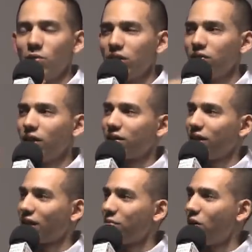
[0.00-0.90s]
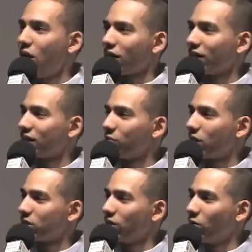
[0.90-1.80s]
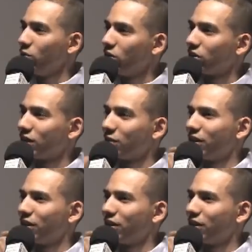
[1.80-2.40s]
I wonder if they think that I'm ogling at them because they're in wheelchairs.